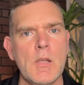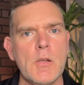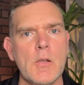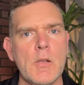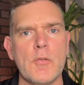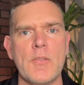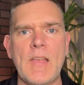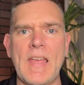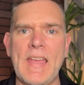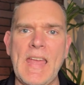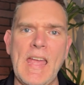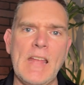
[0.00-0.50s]
You're
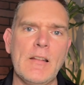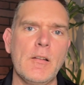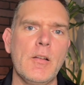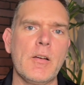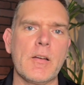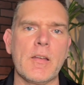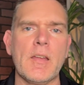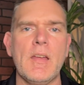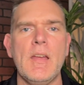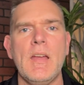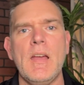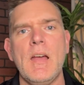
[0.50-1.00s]
saying, hey,
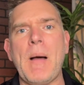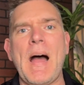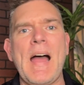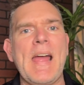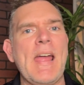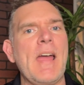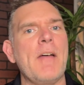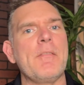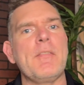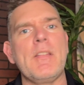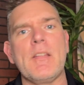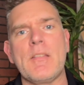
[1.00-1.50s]
look,
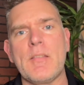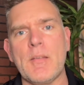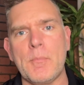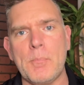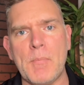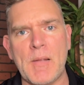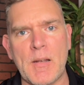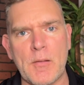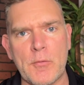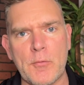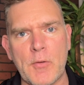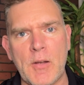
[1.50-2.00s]
I have this
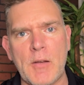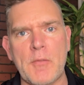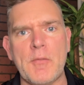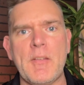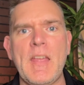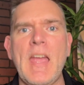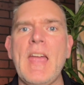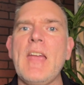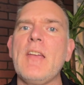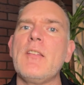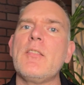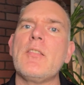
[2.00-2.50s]
administrative
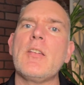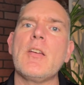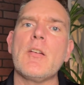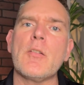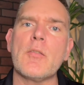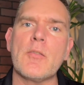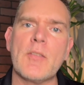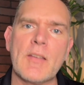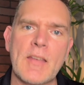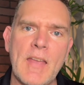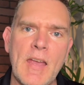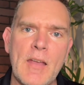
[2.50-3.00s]
case.
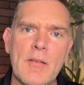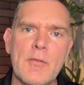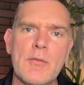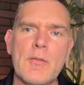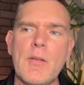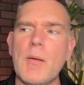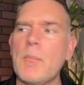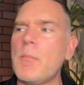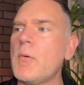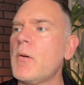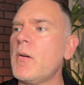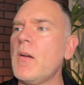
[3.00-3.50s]
Here's the case
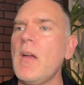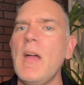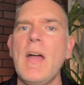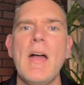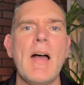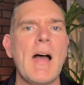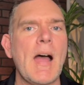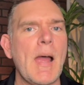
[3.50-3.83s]
number.